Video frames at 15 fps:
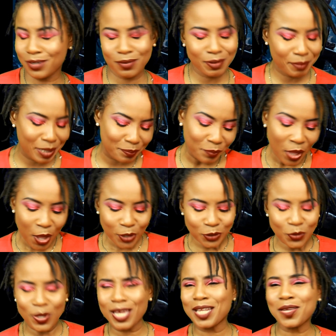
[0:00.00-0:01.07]
you know what I mean?
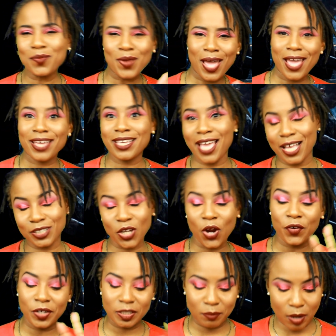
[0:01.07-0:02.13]
So anyway, yes,
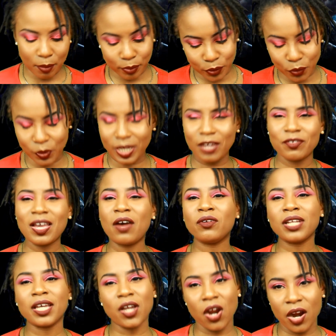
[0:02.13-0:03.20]
Arya's my boo, okay? If y'all
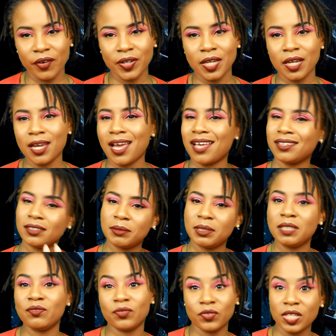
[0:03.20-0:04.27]
don't like Arya, I'm
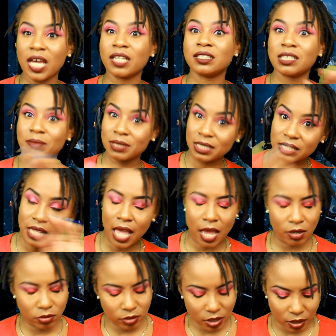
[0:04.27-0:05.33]
gonna be y'all to step to the
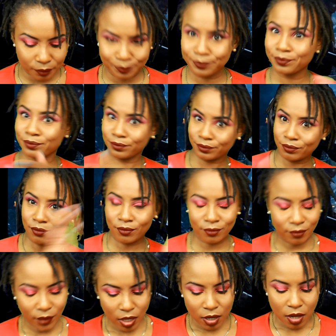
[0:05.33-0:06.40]
side, okay?
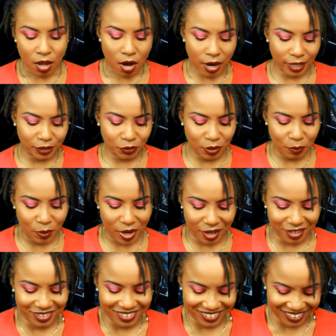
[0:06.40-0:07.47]
All right, so
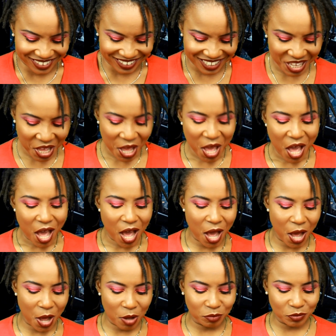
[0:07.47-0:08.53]
anyway,
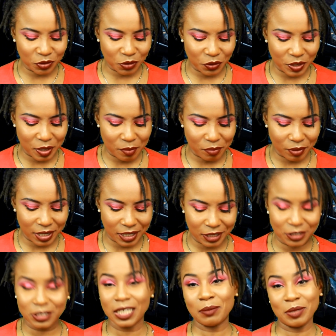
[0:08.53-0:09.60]
um, so then
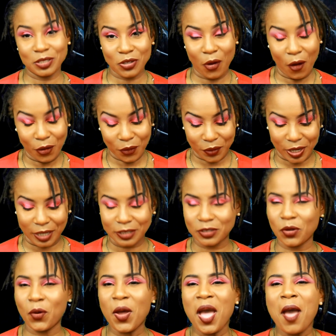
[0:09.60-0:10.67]
Bran and Jamie talk. Okay,
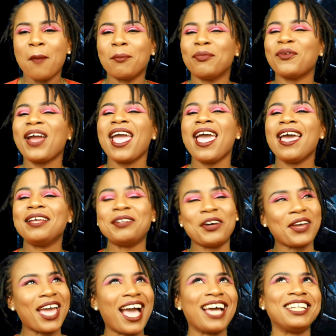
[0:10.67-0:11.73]
so Bran,
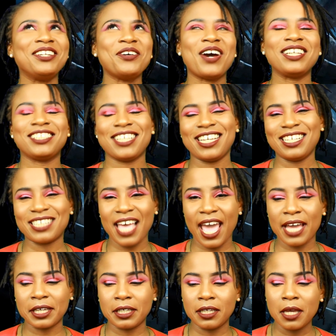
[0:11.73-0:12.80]
okay, I know I say he's
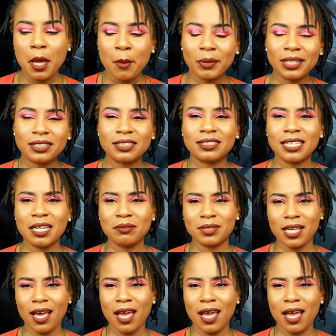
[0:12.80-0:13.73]
Aggie, but at the same